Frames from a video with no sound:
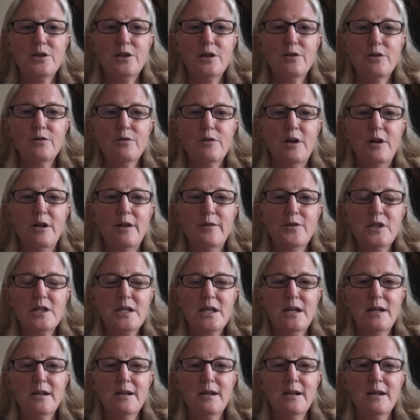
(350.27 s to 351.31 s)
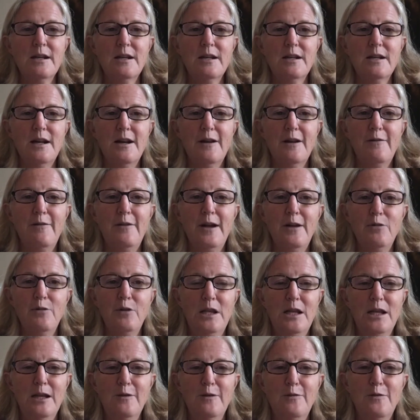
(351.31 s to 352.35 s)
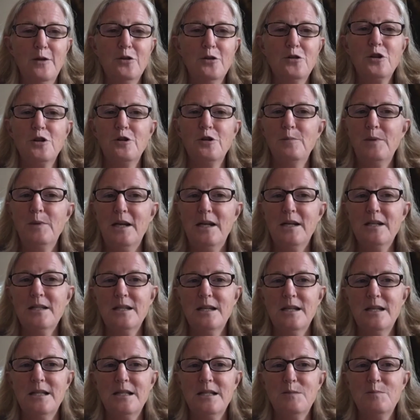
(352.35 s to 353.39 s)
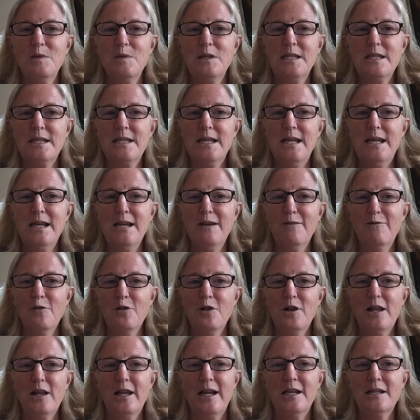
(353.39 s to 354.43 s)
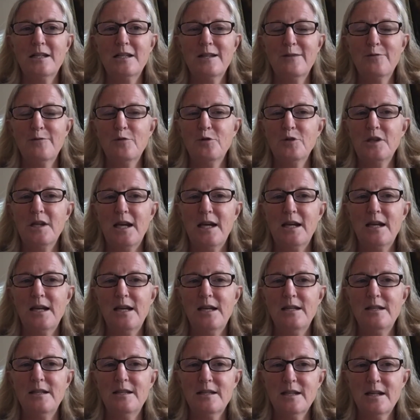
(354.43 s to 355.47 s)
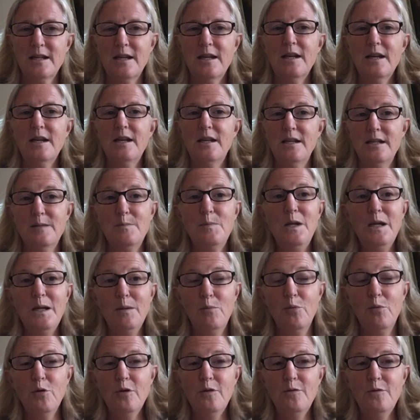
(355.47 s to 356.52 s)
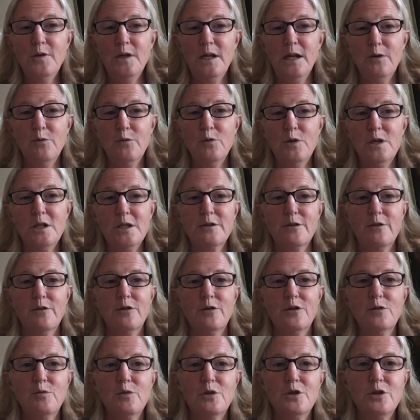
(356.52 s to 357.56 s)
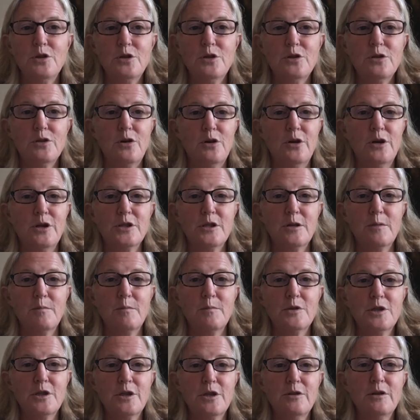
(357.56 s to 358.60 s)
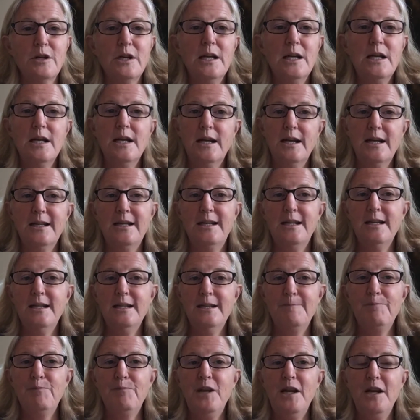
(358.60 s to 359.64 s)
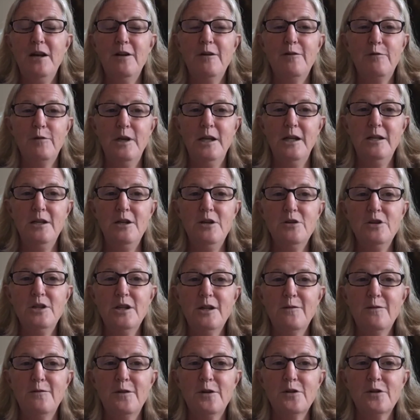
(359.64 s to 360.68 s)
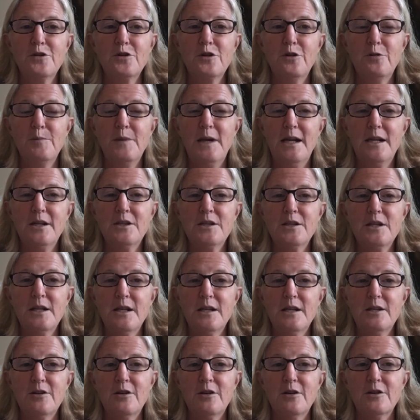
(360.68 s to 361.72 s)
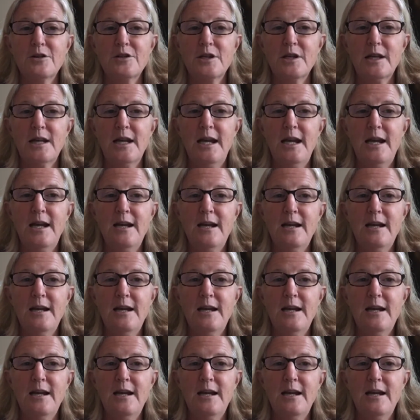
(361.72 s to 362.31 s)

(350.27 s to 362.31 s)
So all of a sudden, everything functional medicine has been saying for the last several decades is being proven in research, which is awesome. So again, in using functional medicine in dogs and